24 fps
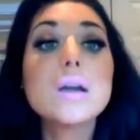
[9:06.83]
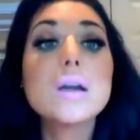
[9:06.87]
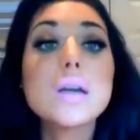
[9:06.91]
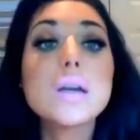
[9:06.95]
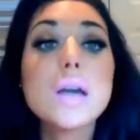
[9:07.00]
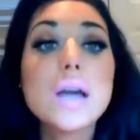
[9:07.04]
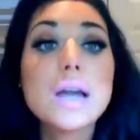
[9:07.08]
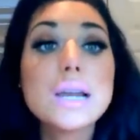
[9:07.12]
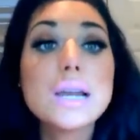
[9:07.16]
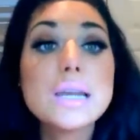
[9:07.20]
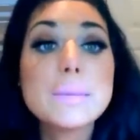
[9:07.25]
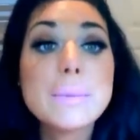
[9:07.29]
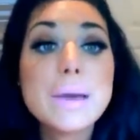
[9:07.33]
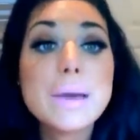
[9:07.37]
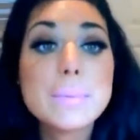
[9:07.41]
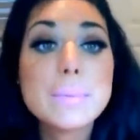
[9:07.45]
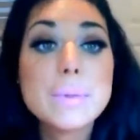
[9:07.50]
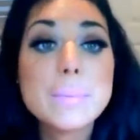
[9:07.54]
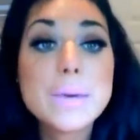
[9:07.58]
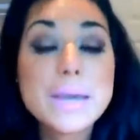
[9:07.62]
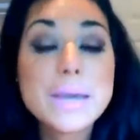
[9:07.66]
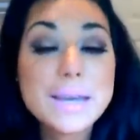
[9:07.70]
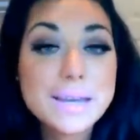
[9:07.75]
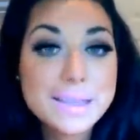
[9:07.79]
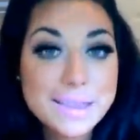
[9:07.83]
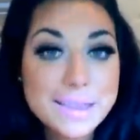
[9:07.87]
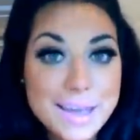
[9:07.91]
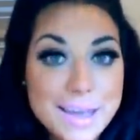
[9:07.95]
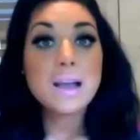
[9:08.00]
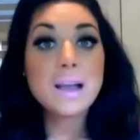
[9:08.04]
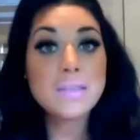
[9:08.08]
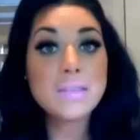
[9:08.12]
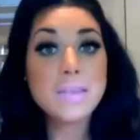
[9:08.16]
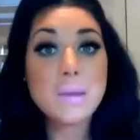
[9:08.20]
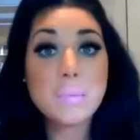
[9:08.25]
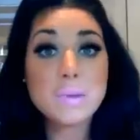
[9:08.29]
girly baby pink
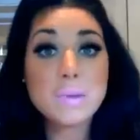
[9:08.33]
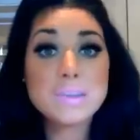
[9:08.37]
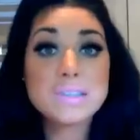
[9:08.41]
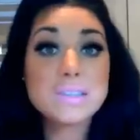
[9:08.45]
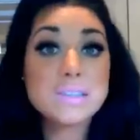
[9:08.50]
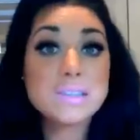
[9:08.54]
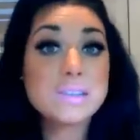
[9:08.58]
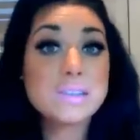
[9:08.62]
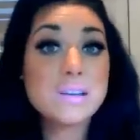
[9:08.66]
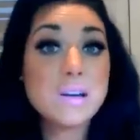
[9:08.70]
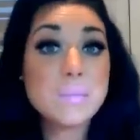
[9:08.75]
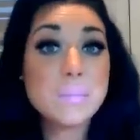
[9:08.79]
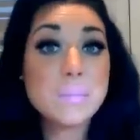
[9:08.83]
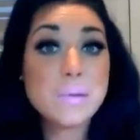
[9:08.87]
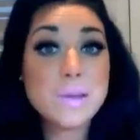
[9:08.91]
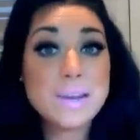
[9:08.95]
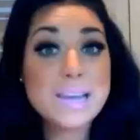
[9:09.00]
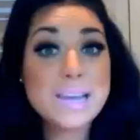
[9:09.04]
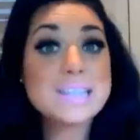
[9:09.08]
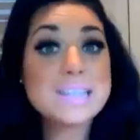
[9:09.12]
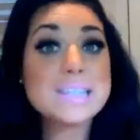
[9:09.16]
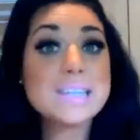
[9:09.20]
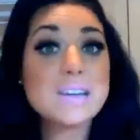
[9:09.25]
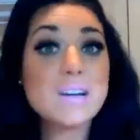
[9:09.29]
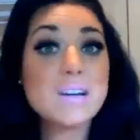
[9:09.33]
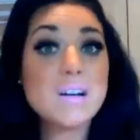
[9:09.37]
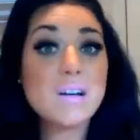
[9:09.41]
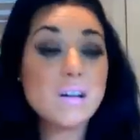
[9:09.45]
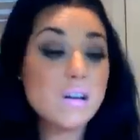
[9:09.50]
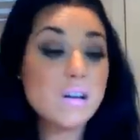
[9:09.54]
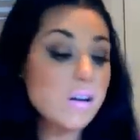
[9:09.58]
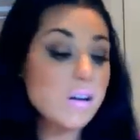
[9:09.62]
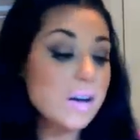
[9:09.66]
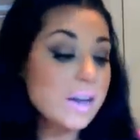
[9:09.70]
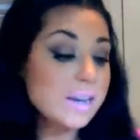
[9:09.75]
there. And that one's designed by Lady Gaga,